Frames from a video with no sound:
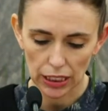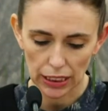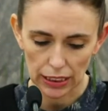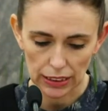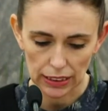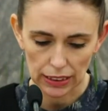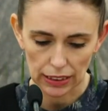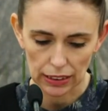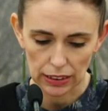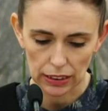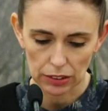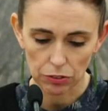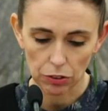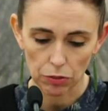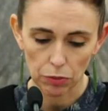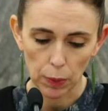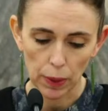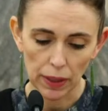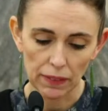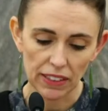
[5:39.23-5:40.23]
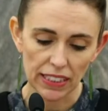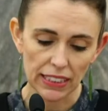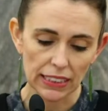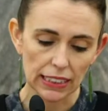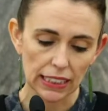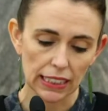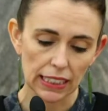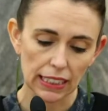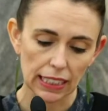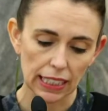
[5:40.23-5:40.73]
Excellence for
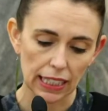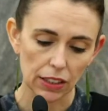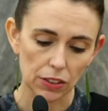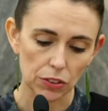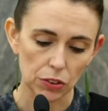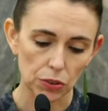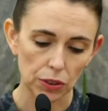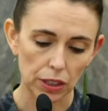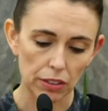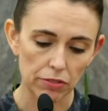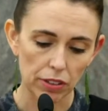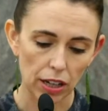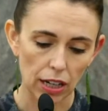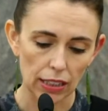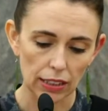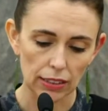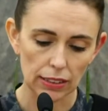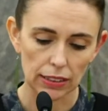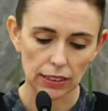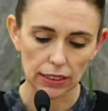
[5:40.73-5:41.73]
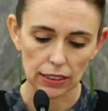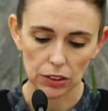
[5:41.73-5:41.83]
Preventing and Countering Violent